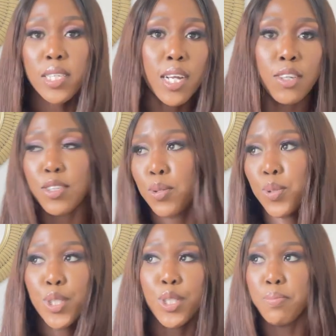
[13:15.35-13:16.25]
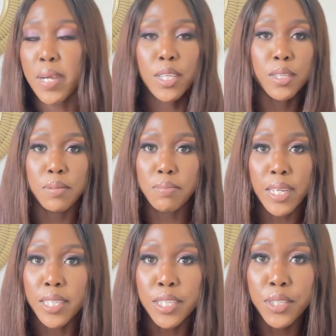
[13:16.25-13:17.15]
country with my my
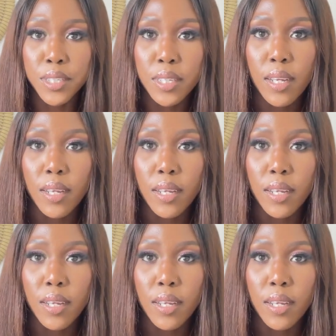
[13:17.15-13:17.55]
degree.